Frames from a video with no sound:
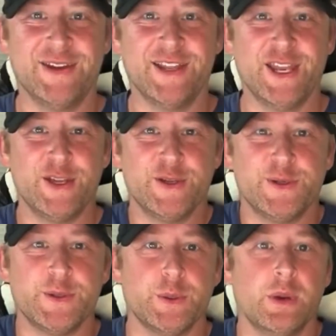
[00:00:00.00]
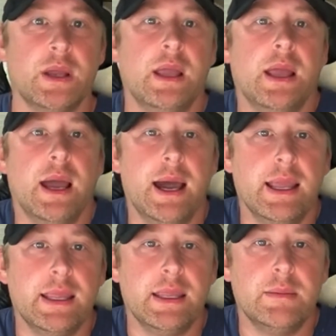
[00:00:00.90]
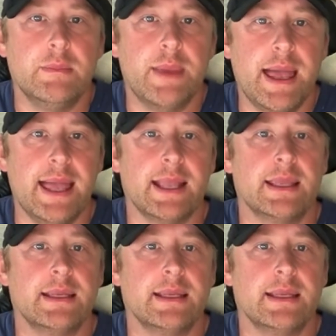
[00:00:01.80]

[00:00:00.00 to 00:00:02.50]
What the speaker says: hello. I am back.